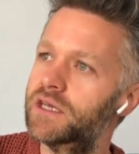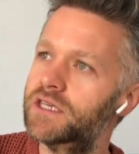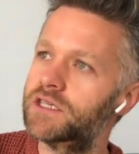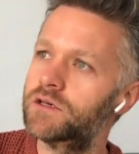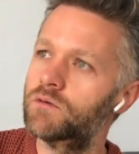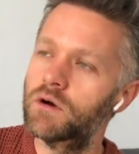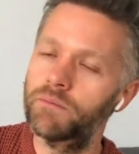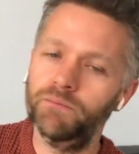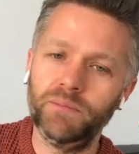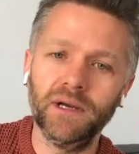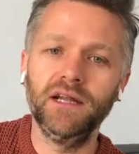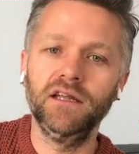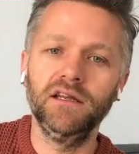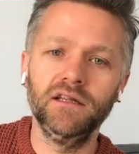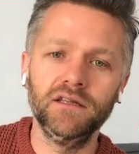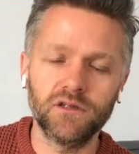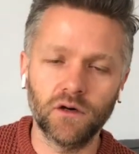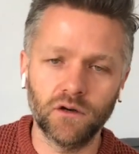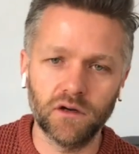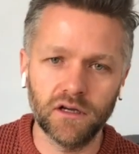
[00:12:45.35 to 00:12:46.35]
to $1 billion
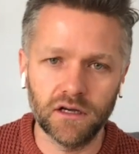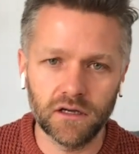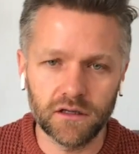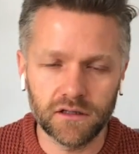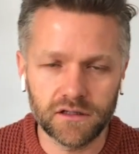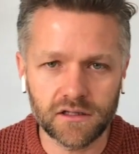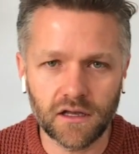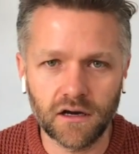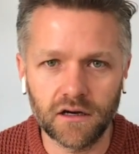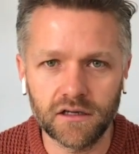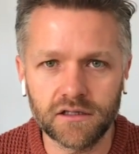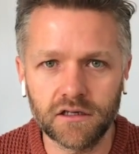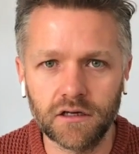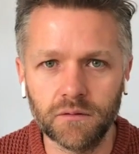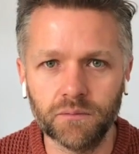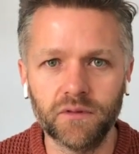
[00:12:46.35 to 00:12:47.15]
startup.